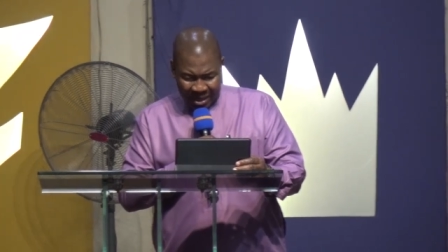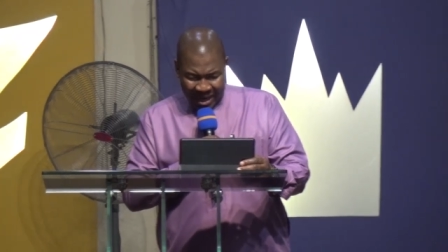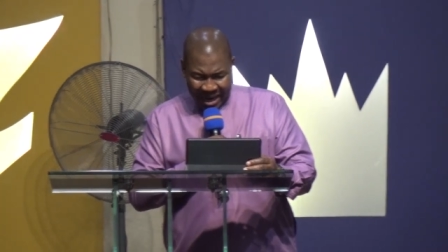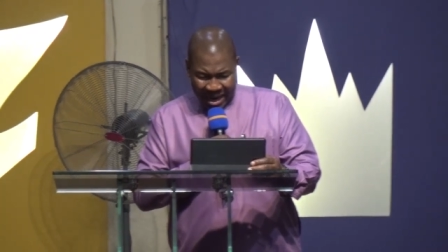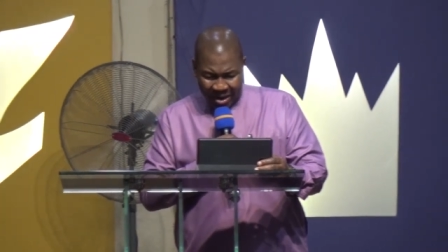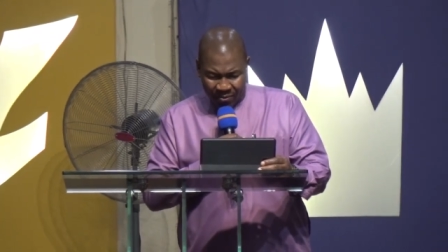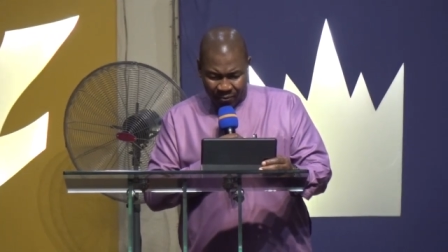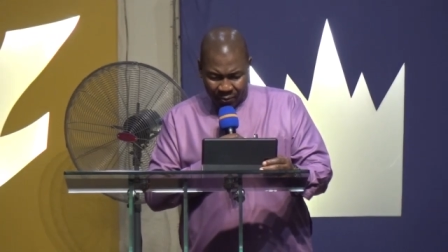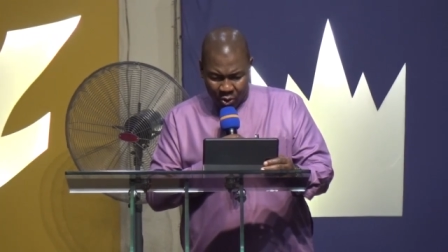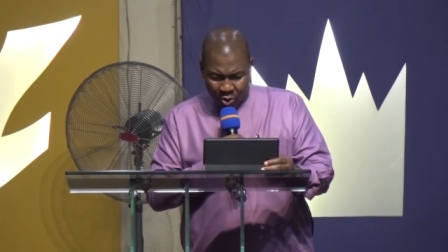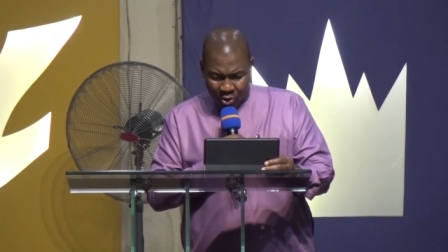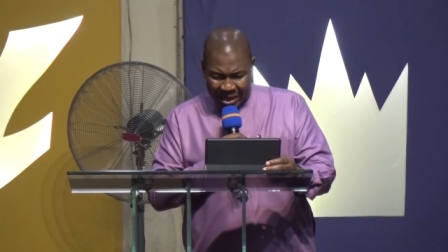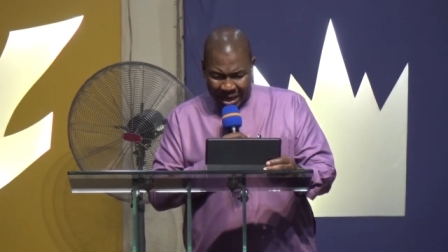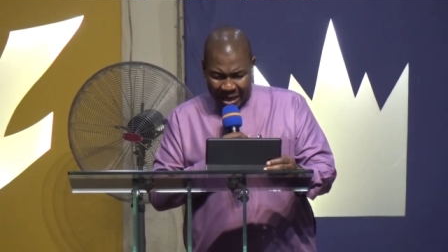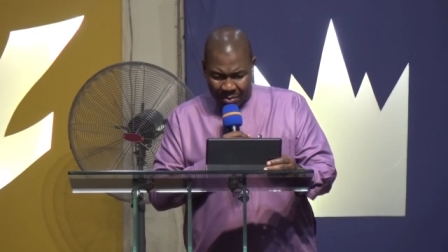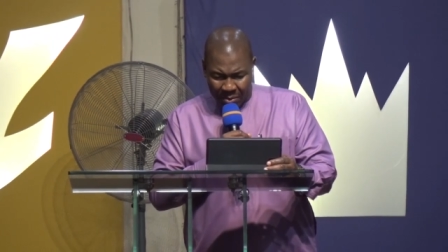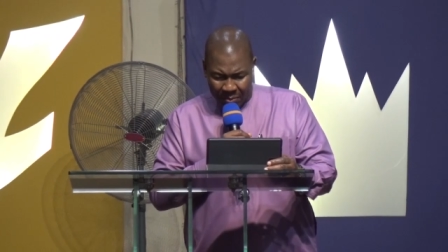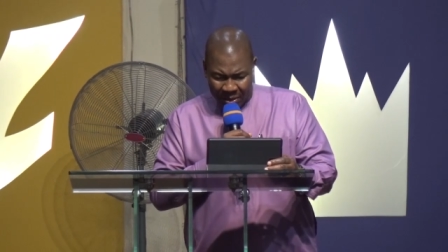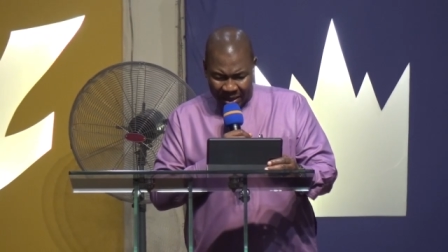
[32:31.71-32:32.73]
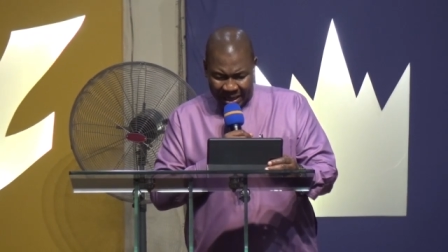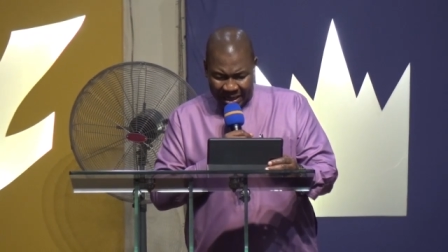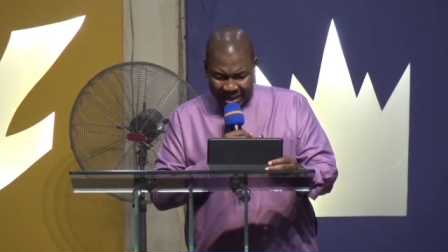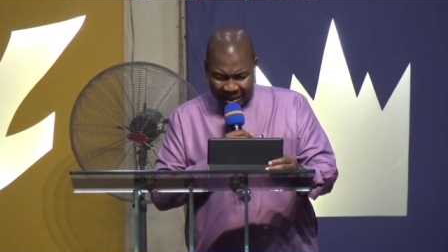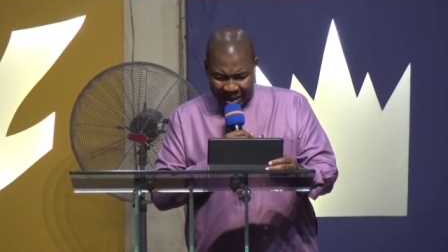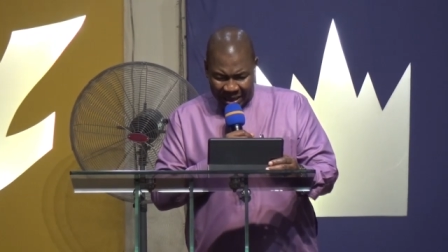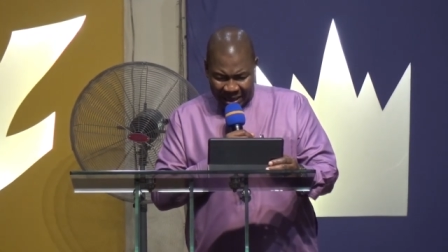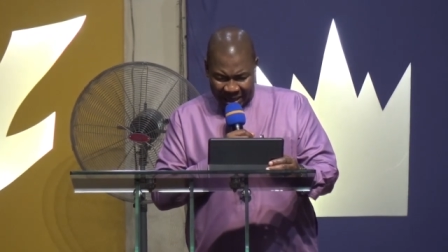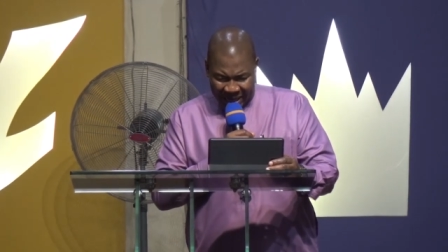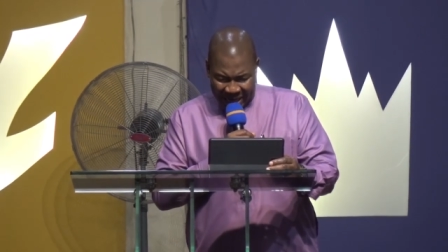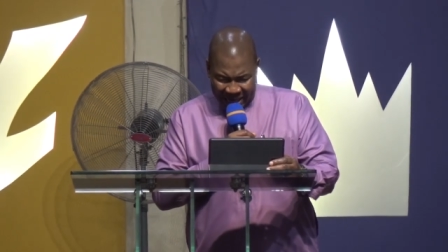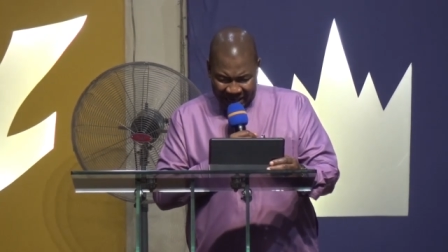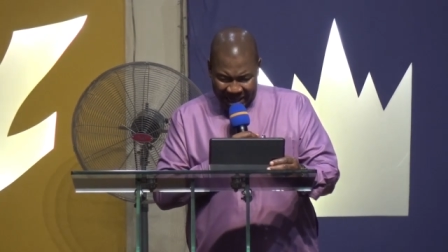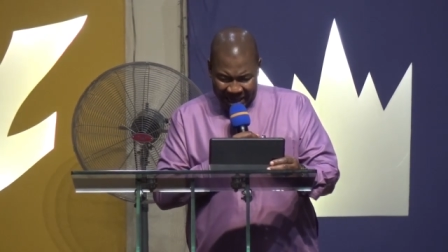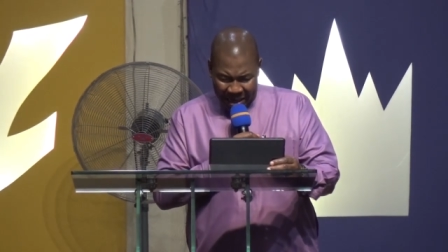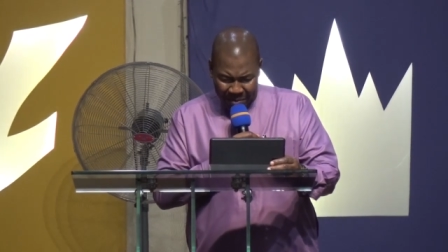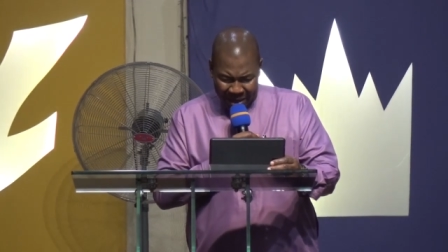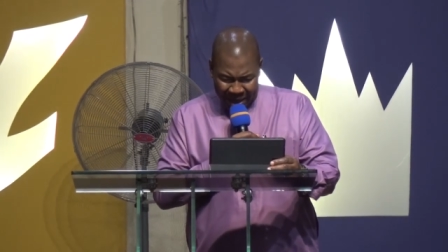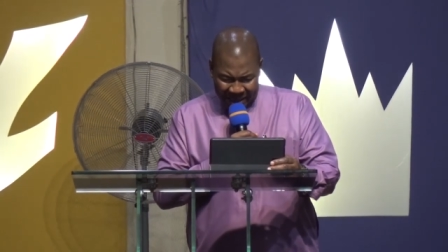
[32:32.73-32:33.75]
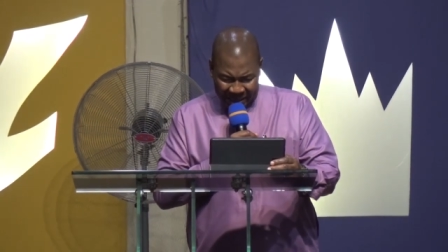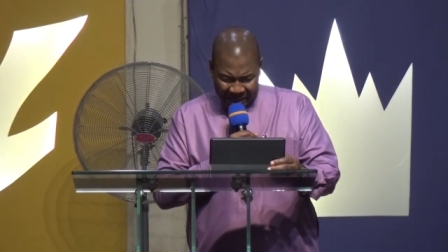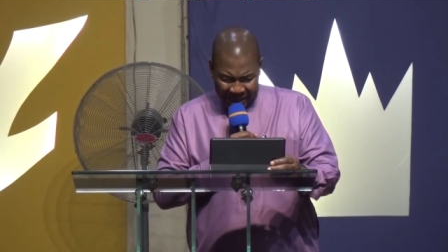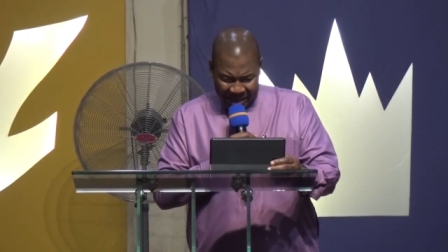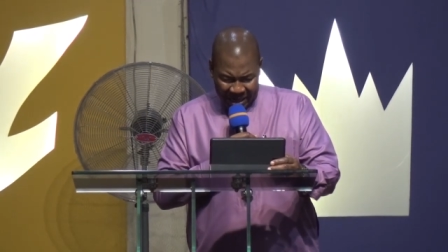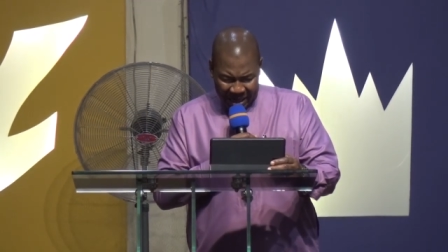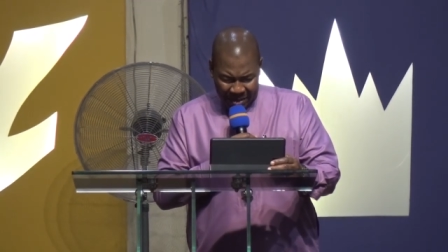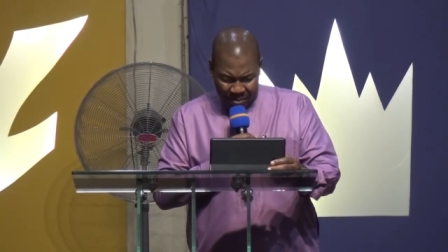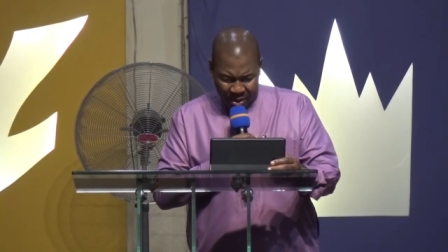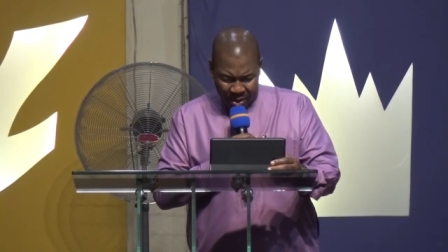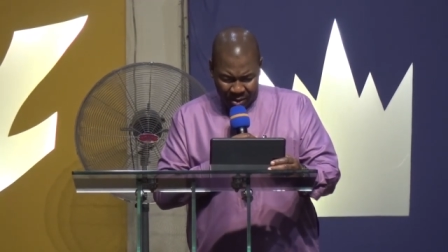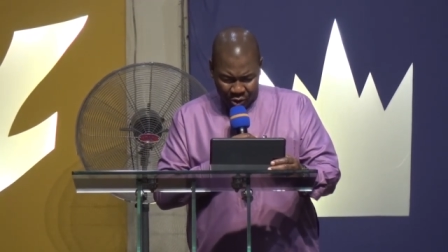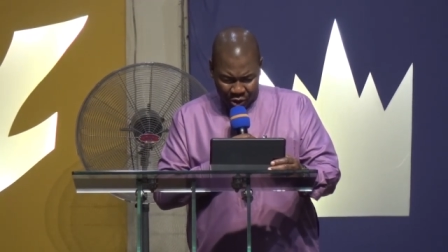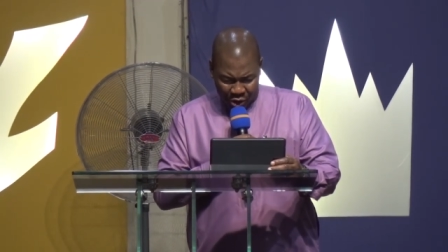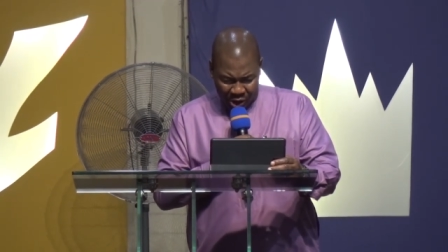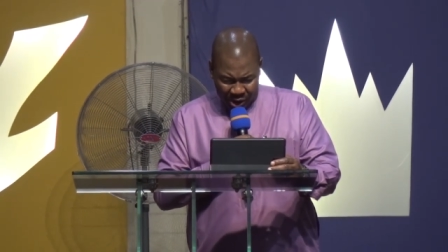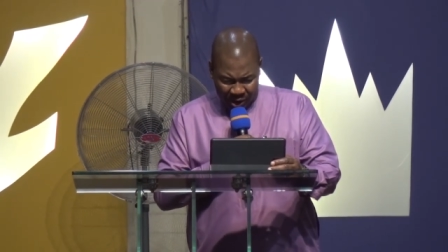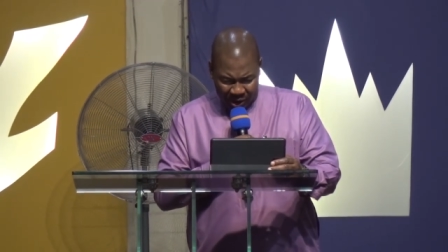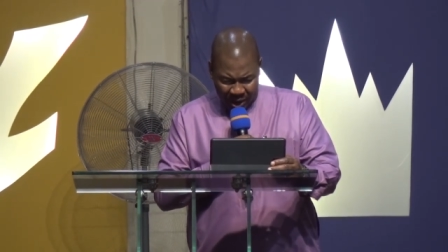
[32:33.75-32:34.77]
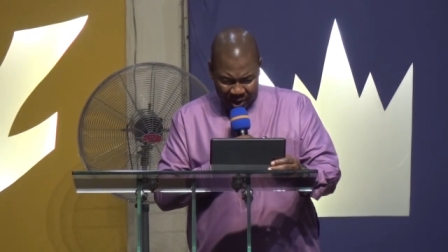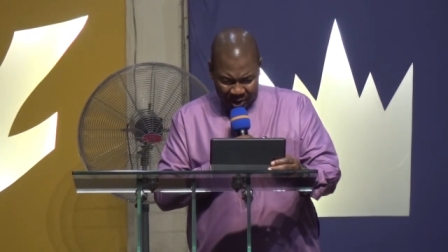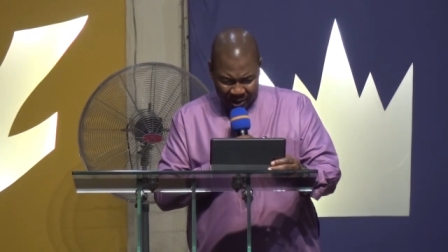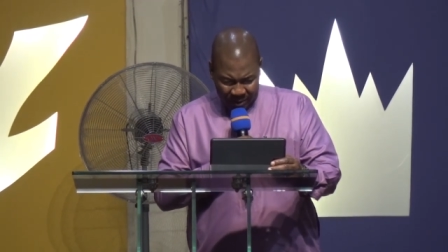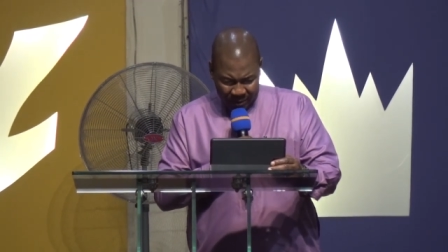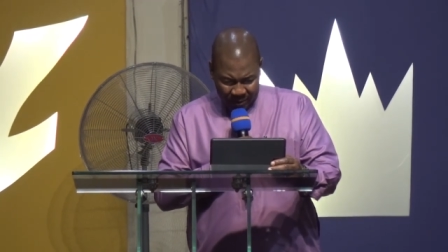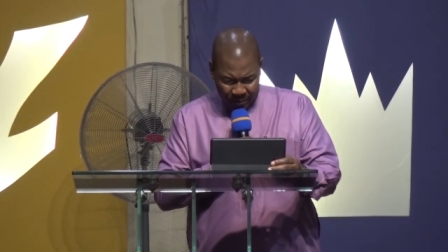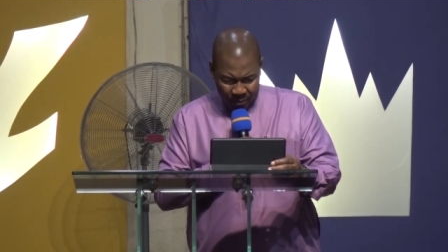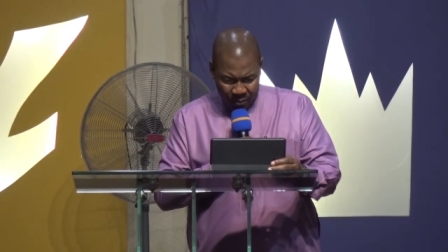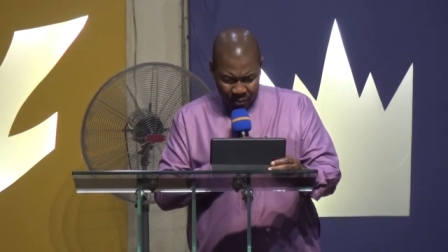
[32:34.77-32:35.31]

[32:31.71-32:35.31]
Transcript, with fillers: and follow them immediately in the mighty name of Jesus.